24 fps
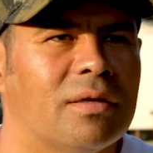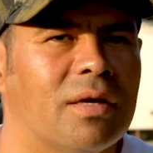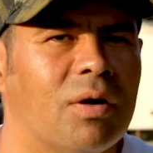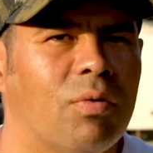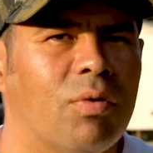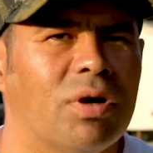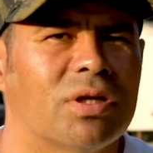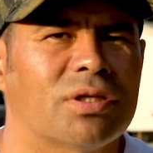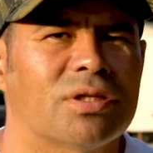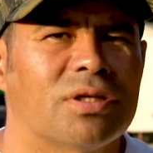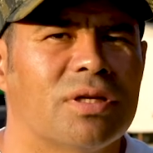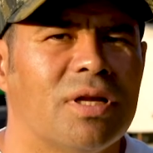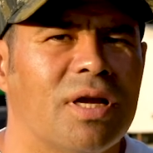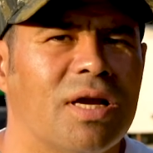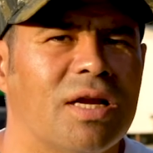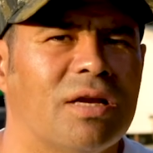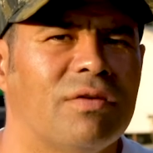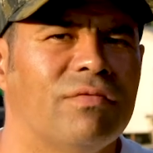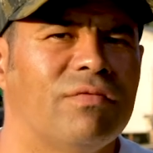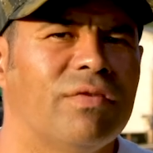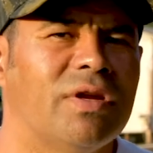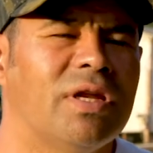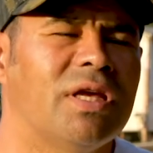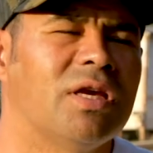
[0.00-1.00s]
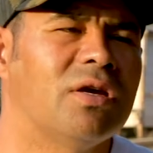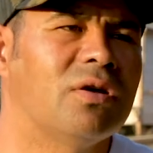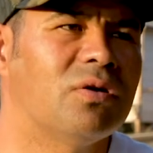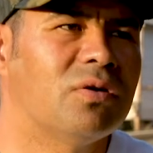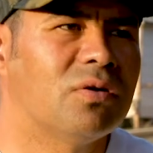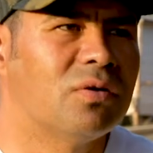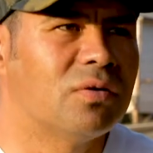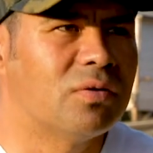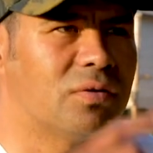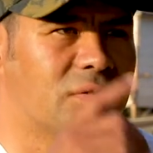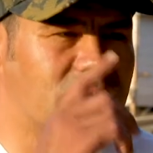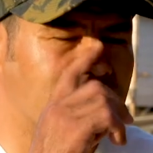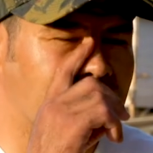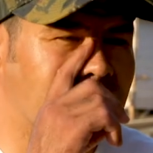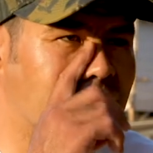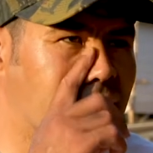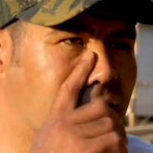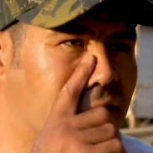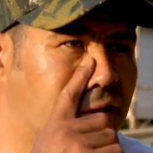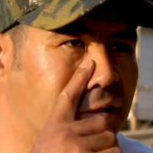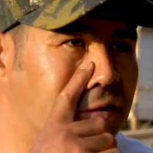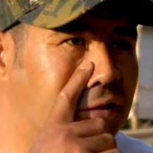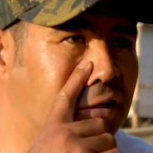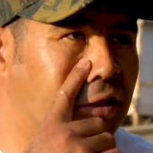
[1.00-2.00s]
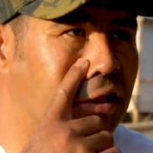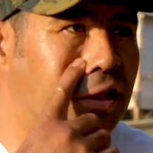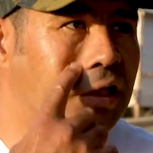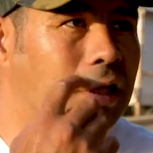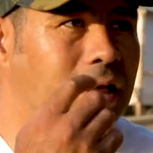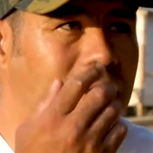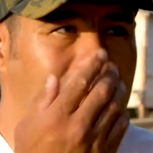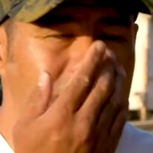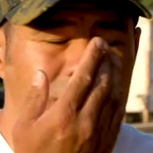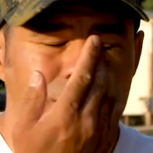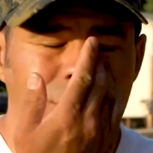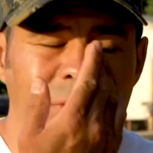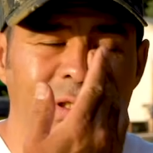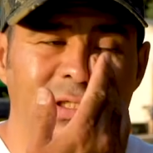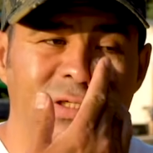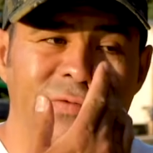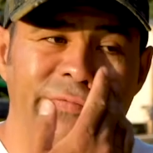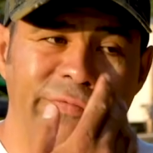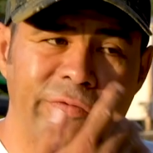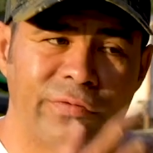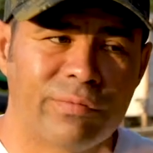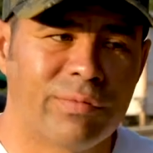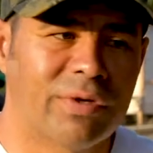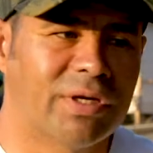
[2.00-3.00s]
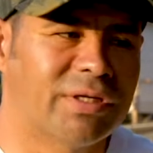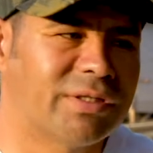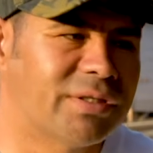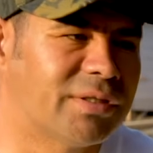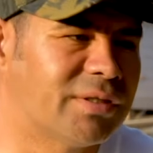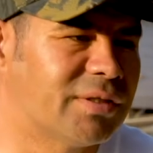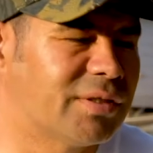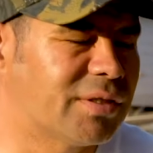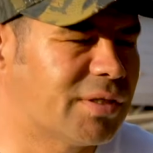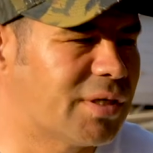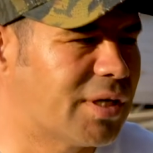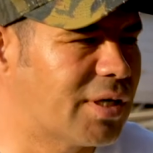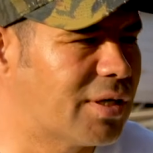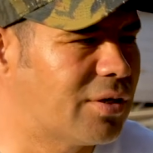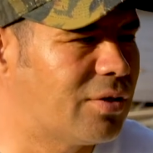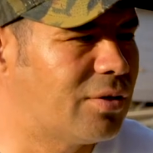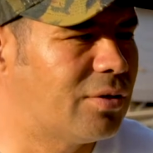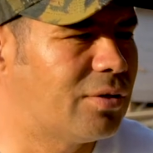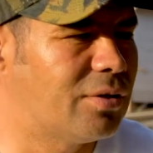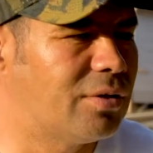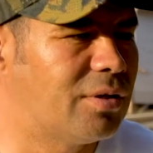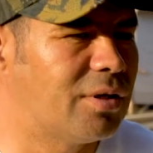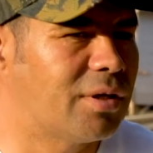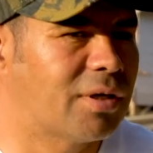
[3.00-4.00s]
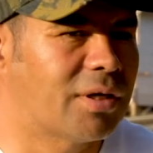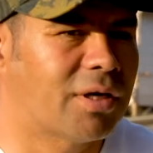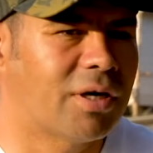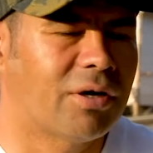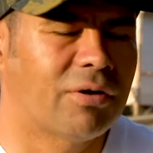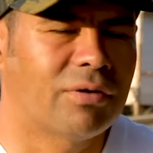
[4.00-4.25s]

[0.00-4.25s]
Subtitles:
I watch a lot of videos, and I try to get as much information as I could on how